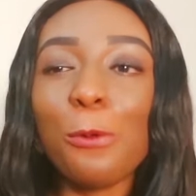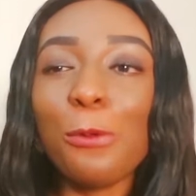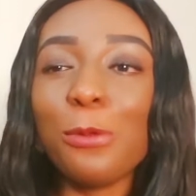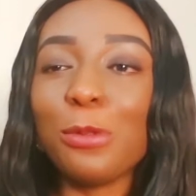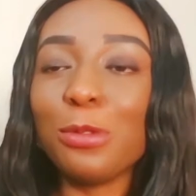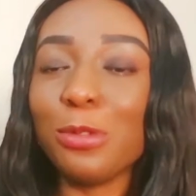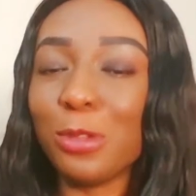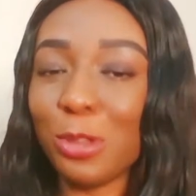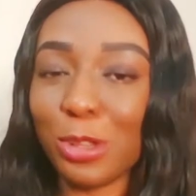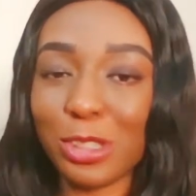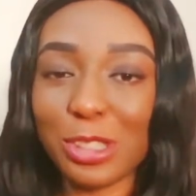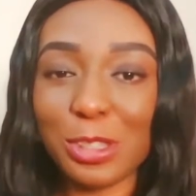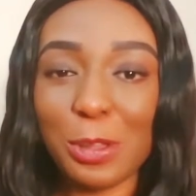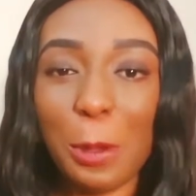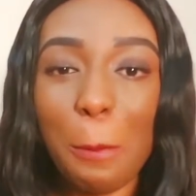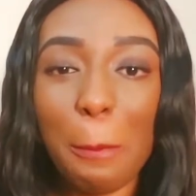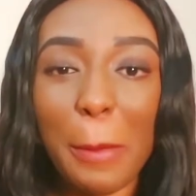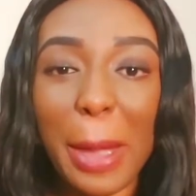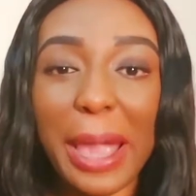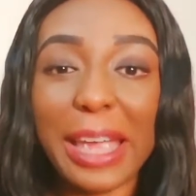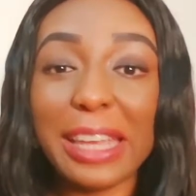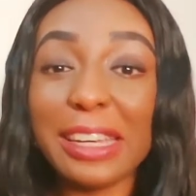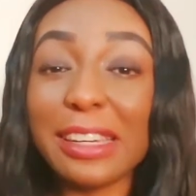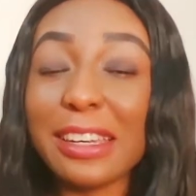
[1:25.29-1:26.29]
does not
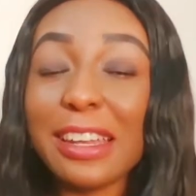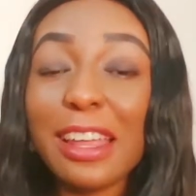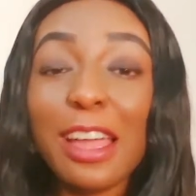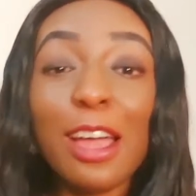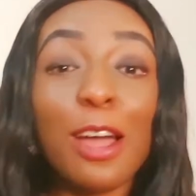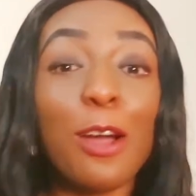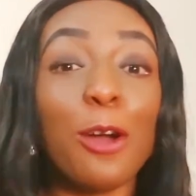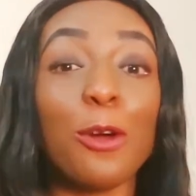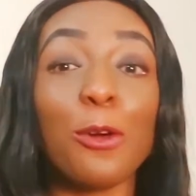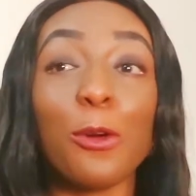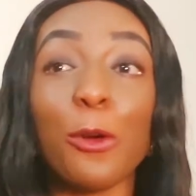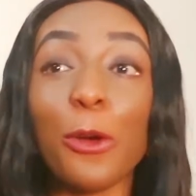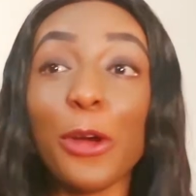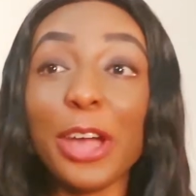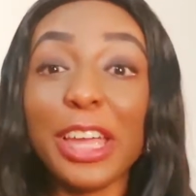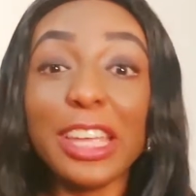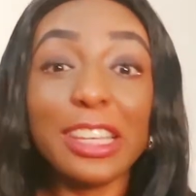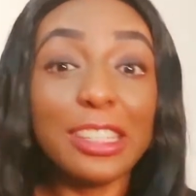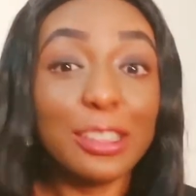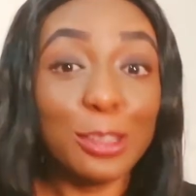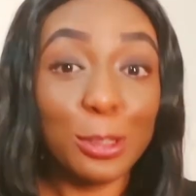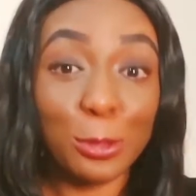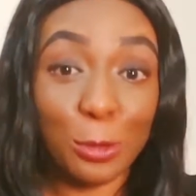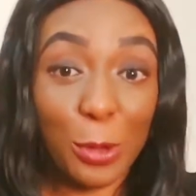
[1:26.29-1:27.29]
mind going
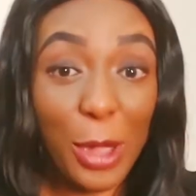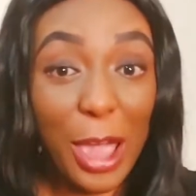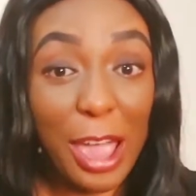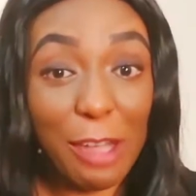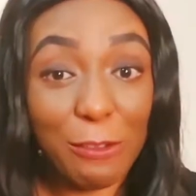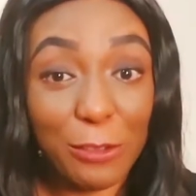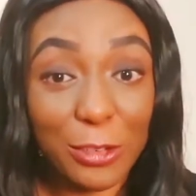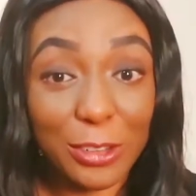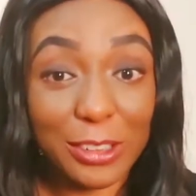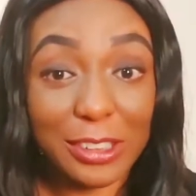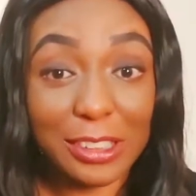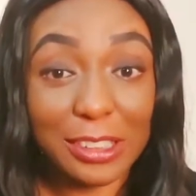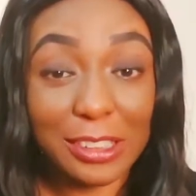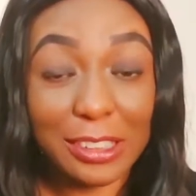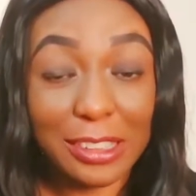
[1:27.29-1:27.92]
to heaven.